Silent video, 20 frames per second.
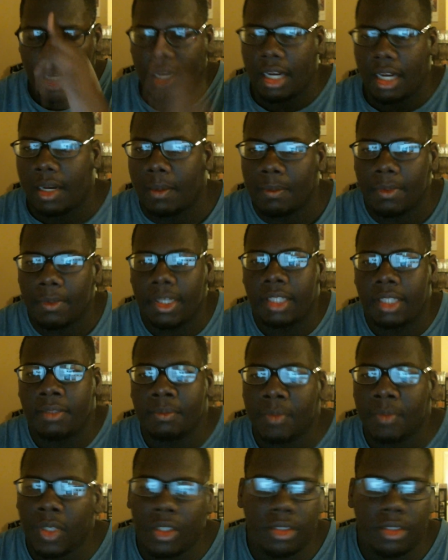
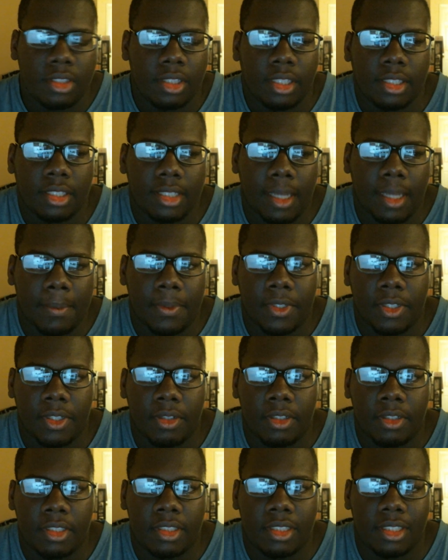And most of this
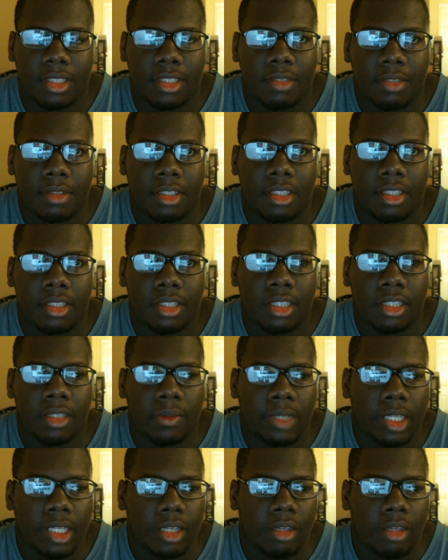episode is just
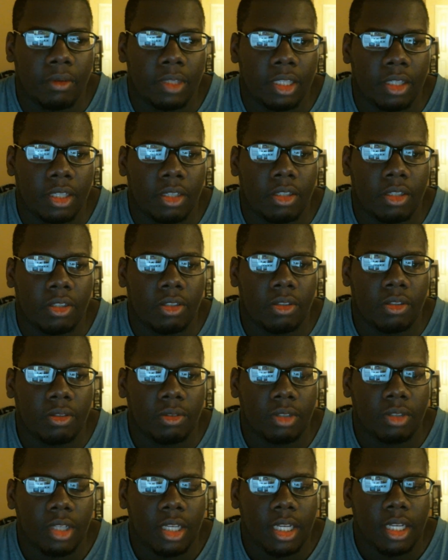continuing on with the
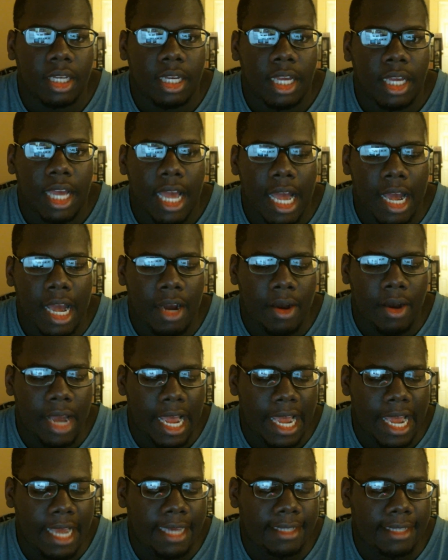whole how
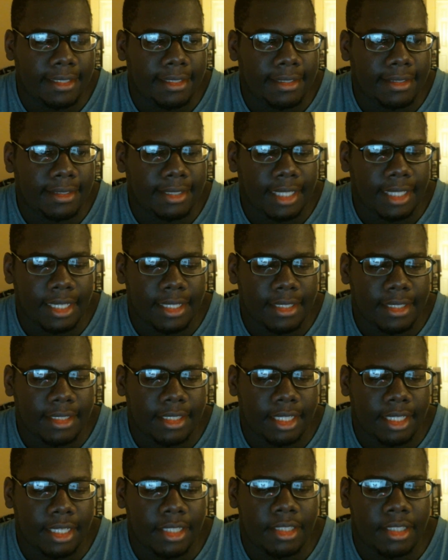Ash has
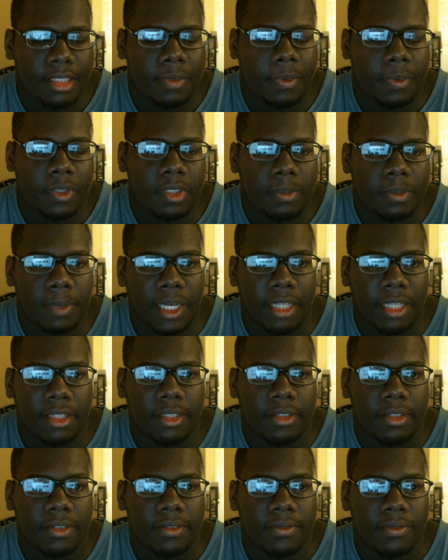changed N's
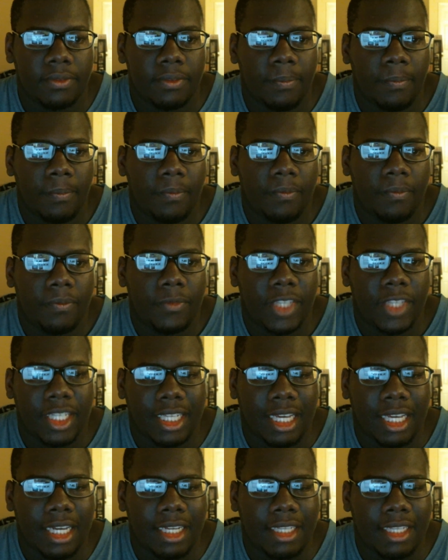perspective. You
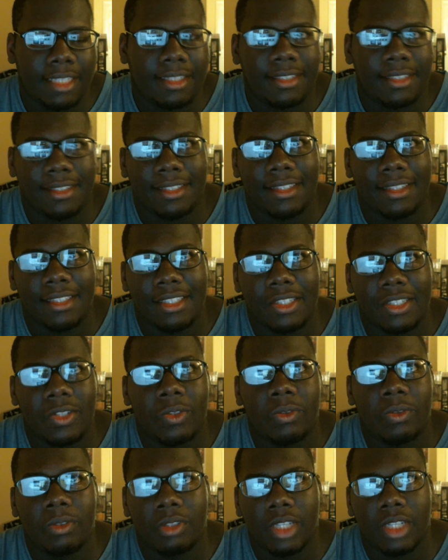kind of get to see these
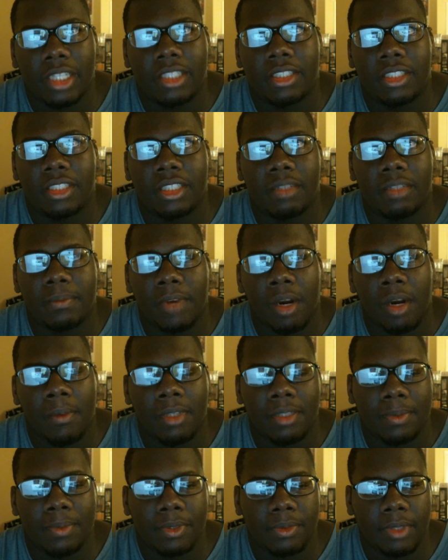cool relationship
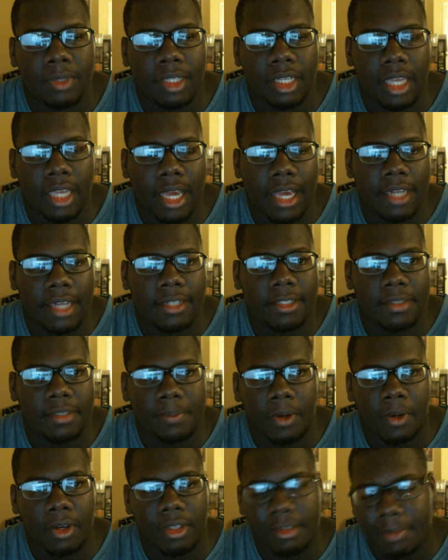moments between
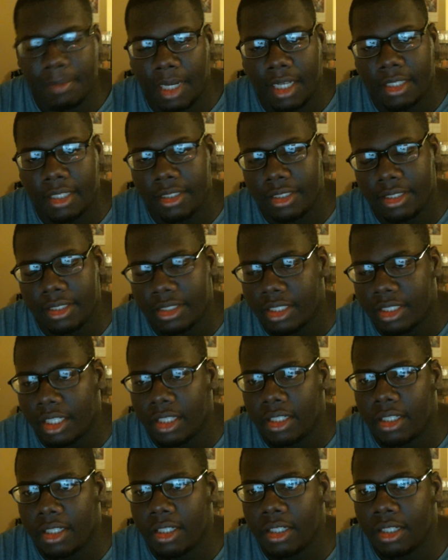Ash's Pokemon and each
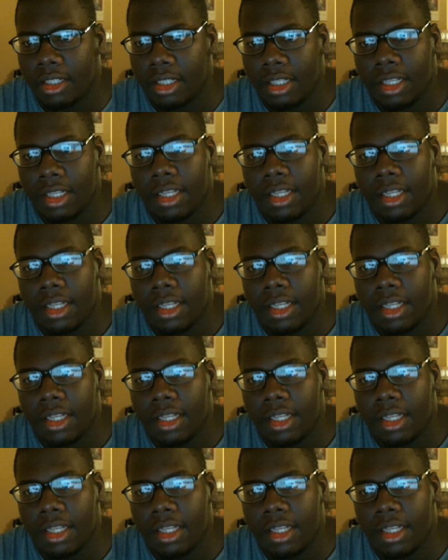other.